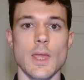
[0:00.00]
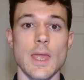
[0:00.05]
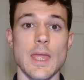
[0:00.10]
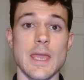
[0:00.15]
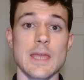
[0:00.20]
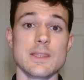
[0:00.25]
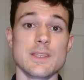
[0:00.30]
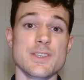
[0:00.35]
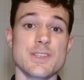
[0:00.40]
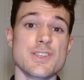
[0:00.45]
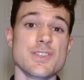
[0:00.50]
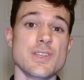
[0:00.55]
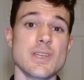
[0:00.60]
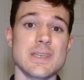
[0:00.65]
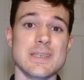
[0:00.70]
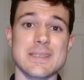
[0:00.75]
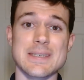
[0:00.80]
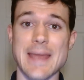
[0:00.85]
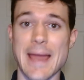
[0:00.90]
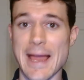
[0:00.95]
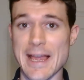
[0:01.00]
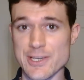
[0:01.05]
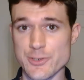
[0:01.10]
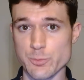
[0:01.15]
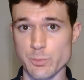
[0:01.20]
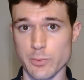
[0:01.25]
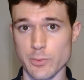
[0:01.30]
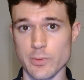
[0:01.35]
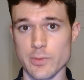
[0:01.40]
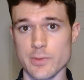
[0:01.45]
And this is a
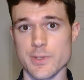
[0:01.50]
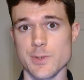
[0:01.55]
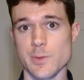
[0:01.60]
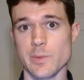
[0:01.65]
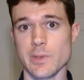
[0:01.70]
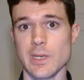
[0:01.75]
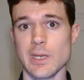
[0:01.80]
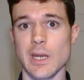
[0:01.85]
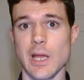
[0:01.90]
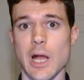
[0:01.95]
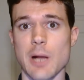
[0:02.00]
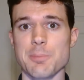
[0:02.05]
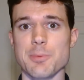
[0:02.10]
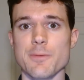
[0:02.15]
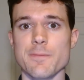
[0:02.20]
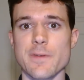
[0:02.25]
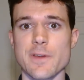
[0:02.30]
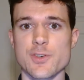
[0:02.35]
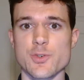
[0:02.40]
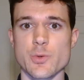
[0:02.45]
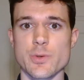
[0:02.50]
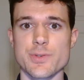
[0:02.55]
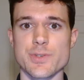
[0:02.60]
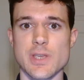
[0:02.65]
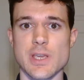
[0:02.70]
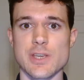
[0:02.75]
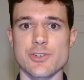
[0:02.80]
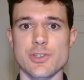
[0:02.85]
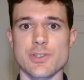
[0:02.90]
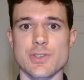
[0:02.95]
dashboard, so we need a couple
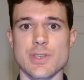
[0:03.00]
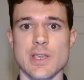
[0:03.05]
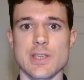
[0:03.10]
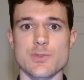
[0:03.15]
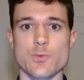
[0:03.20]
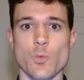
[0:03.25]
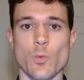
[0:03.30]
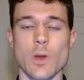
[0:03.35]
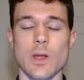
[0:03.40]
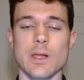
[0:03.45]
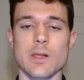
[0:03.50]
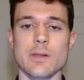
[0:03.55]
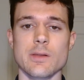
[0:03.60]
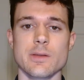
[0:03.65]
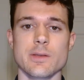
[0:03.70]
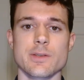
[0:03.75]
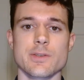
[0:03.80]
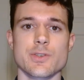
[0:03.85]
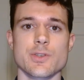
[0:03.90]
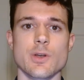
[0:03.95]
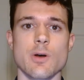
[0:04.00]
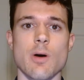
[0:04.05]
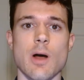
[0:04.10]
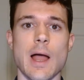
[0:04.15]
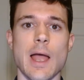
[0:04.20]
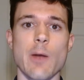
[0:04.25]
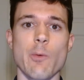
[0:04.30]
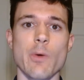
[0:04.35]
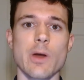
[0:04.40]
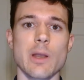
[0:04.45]
visualizations as well. So
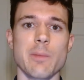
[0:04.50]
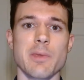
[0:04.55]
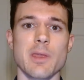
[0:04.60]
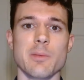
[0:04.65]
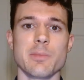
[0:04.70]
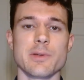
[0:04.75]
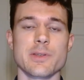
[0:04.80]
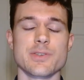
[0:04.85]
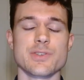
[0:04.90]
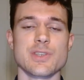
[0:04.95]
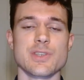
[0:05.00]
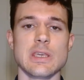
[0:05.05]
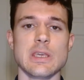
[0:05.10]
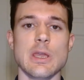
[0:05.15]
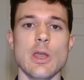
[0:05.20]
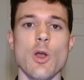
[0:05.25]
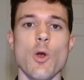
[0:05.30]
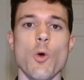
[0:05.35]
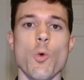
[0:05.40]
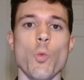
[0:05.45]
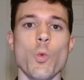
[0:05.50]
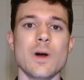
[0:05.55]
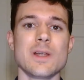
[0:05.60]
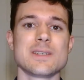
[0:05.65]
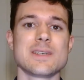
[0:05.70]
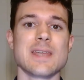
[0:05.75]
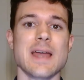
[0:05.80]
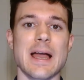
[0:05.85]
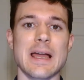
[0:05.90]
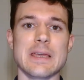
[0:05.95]
I want to be able to see
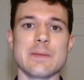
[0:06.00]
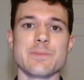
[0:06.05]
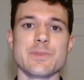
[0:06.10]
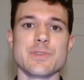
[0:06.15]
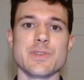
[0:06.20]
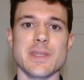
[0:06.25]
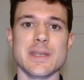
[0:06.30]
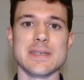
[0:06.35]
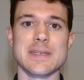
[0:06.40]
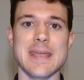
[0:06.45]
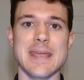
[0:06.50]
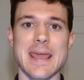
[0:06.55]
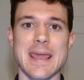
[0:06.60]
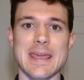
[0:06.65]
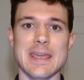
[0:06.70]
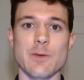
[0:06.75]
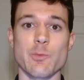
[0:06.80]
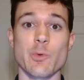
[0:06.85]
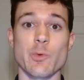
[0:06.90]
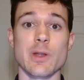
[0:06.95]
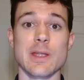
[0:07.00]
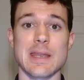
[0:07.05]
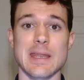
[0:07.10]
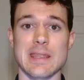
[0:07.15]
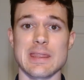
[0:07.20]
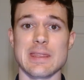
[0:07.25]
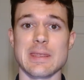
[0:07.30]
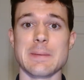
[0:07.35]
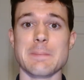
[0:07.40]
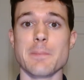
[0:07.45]
what times of the day we're
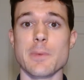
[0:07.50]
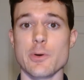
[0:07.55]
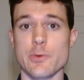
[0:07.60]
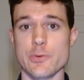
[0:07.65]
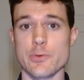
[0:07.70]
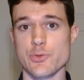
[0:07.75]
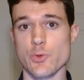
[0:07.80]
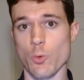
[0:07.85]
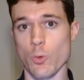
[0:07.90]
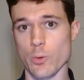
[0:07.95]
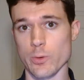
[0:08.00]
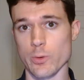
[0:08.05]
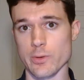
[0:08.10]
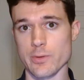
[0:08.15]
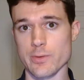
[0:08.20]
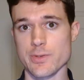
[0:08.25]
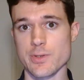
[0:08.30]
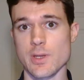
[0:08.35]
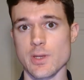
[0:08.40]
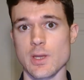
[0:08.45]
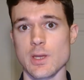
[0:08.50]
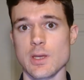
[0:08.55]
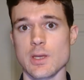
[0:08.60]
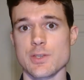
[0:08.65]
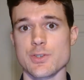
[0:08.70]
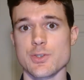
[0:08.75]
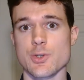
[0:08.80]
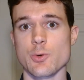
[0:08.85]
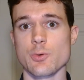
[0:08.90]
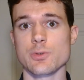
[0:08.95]
getting the most orders.
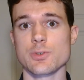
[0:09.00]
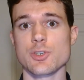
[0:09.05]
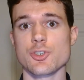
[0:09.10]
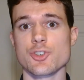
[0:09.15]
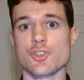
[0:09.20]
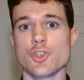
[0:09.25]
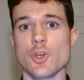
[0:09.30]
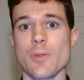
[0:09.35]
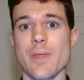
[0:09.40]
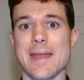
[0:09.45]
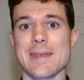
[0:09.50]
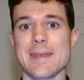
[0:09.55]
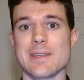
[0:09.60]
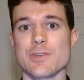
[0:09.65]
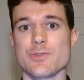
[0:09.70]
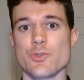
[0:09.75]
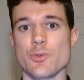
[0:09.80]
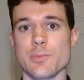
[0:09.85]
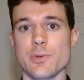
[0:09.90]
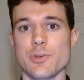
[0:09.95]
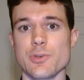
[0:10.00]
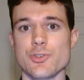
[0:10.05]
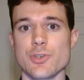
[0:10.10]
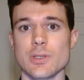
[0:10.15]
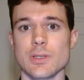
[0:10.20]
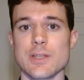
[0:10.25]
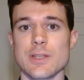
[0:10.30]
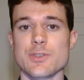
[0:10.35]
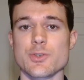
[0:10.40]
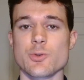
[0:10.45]
So to show that
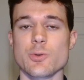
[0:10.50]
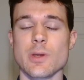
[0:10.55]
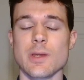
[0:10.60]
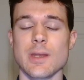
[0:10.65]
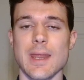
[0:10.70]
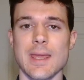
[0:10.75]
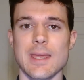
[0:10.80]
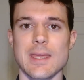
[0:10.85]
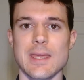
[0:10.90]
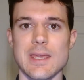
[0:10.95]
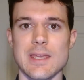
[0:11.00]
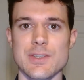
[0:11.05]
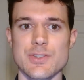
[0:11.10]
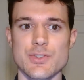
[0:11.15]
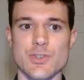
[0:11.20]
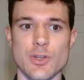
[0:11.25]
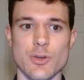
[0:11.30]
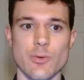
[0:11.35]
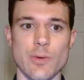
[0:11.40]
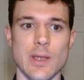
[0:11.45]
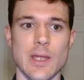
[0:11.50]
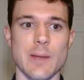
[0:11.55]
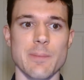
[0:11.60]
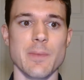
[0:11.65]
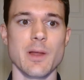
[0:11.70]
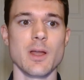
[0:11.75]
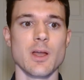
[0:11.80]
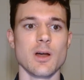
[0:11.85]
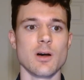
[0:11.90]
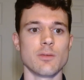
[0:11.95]
distribution, let's create a
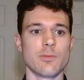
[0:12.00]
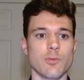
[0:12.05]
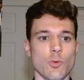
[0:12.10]
histogram of